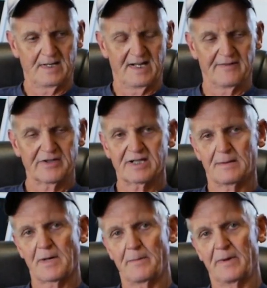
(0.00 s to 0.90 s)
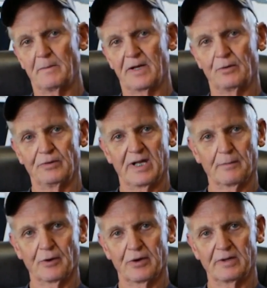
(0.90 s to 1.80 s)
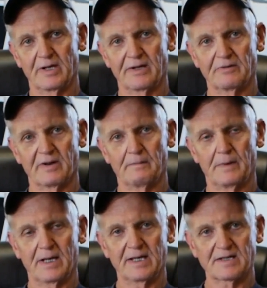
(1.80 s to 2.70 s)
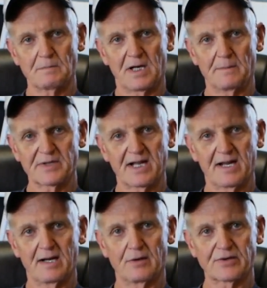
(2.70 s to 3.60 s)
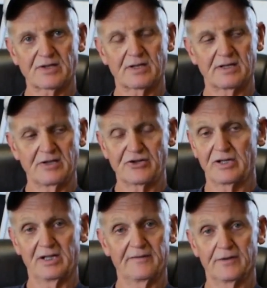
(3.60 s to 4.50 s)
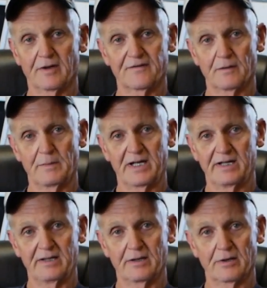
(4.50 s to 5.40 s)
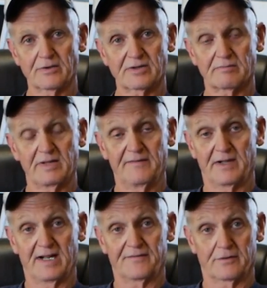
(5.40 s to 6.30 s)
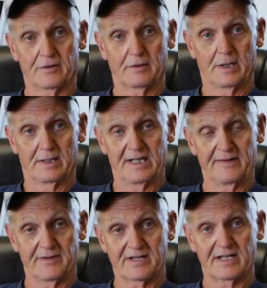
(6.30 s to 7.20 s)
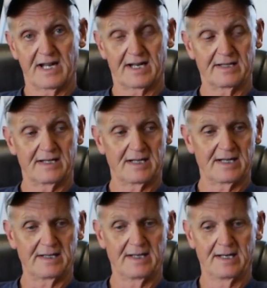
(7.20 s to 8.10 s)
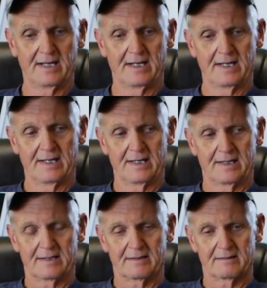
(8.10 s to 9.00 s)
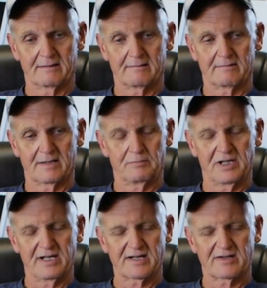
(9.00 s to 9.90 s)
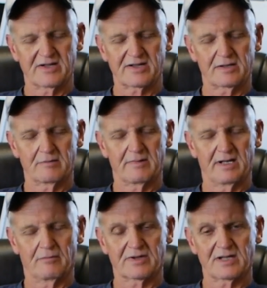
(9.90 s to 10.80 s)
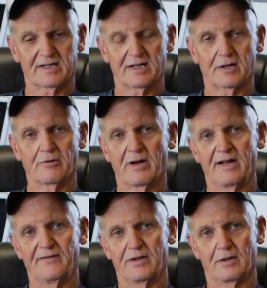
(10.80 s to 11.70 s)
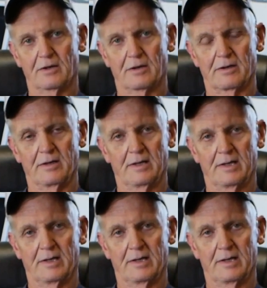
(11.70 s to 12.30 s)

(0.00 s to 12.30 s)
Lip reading: Every time I'm in my old neighborhood and I drive by his mom's house, and she lived there for many years, even after David's dad died, the place just, it was like a graveyard.